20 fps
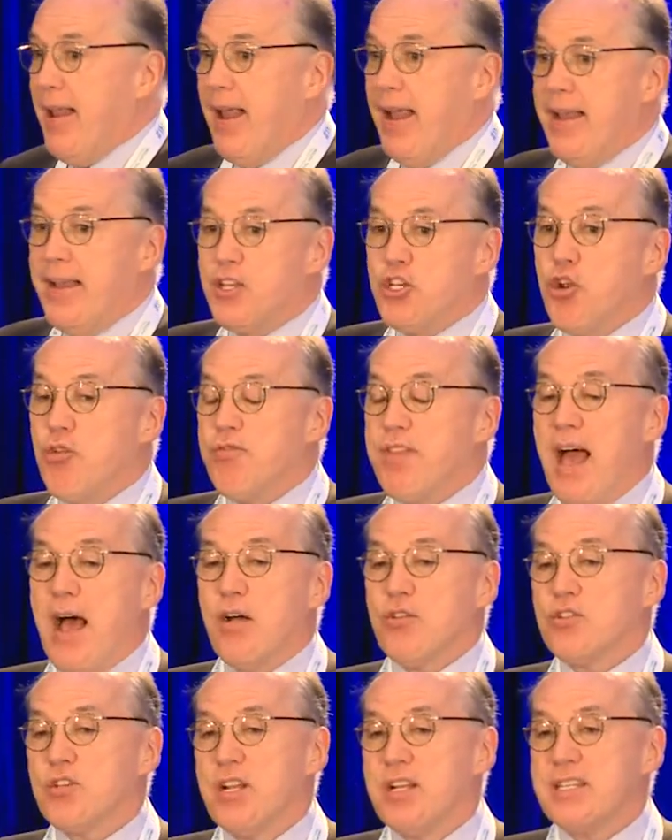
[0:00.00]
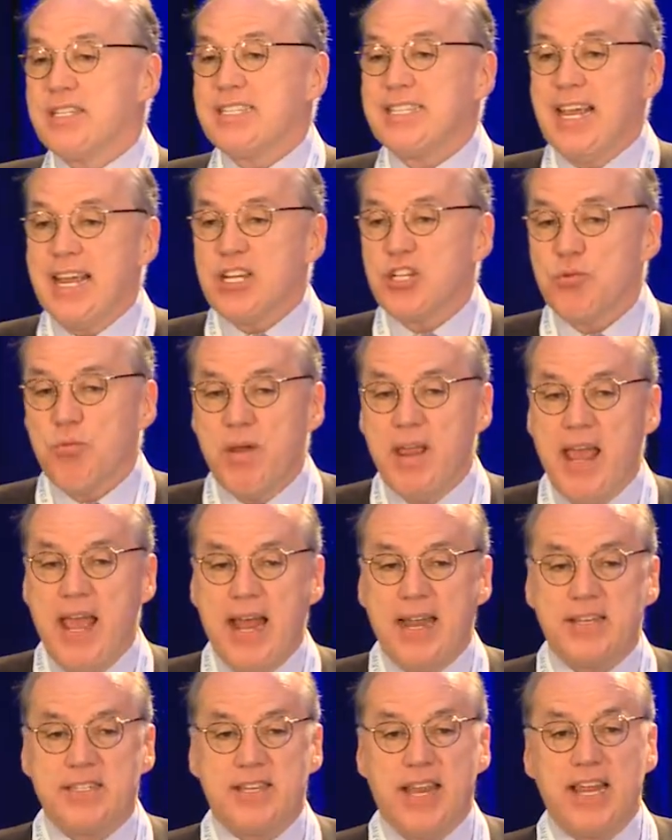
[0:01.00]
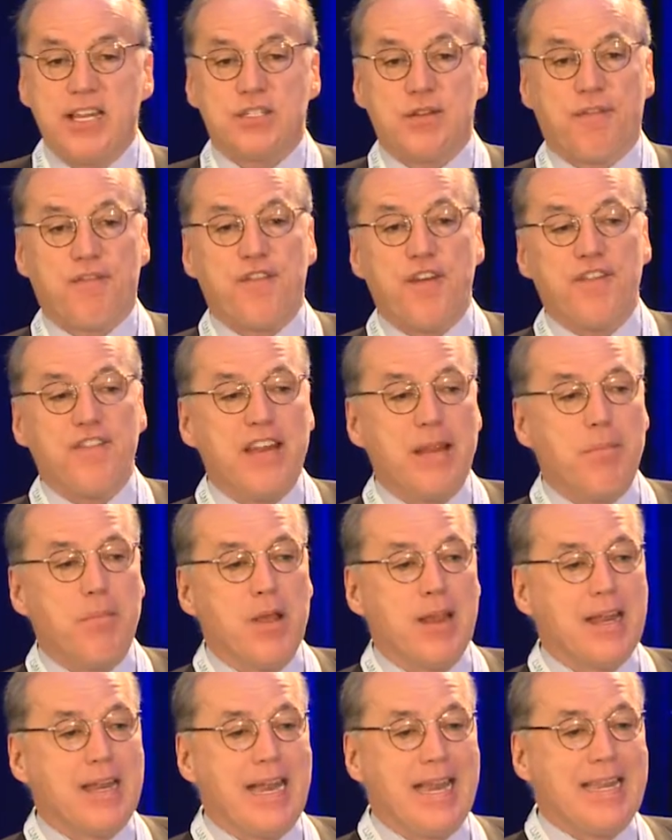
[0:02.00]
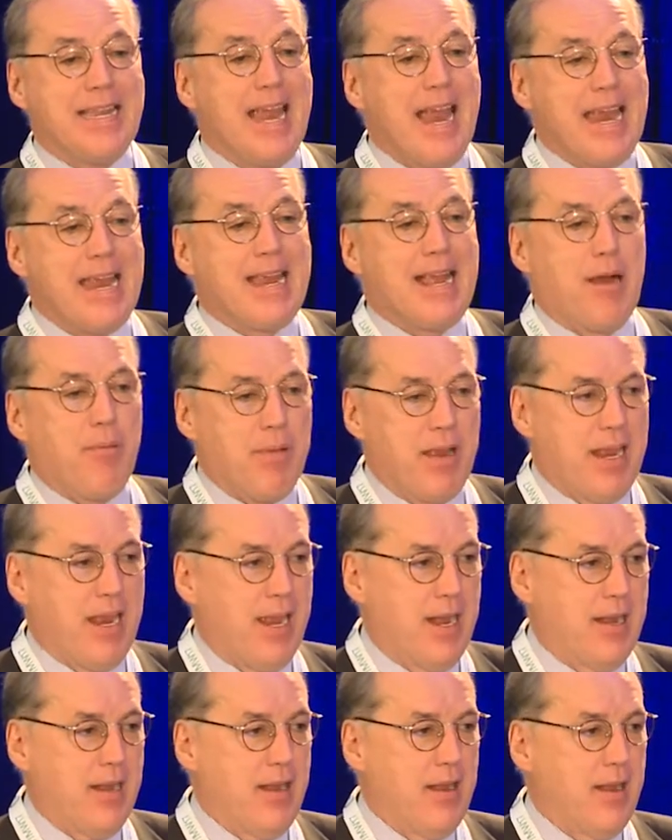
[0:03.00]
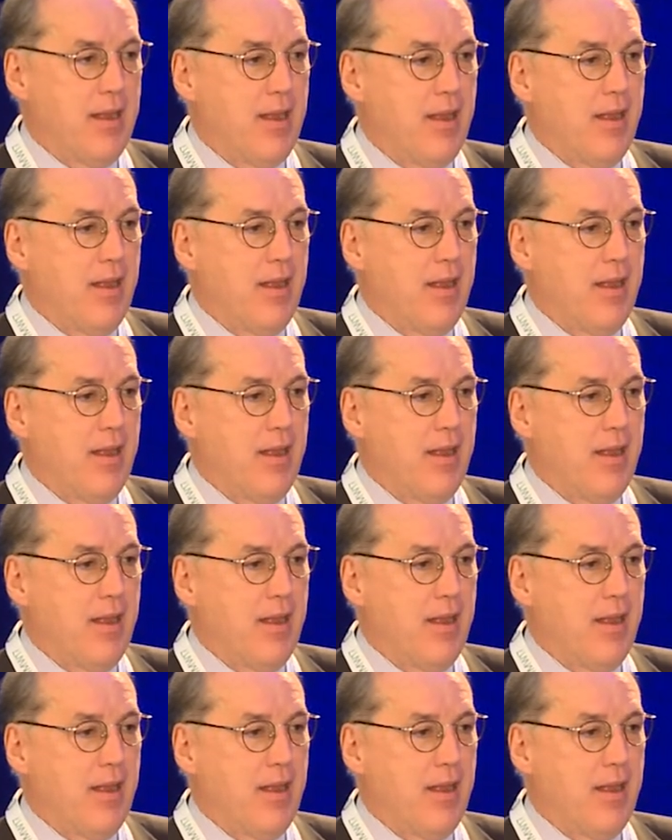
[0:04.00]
In 2006, we had days of 50 million a day coming in.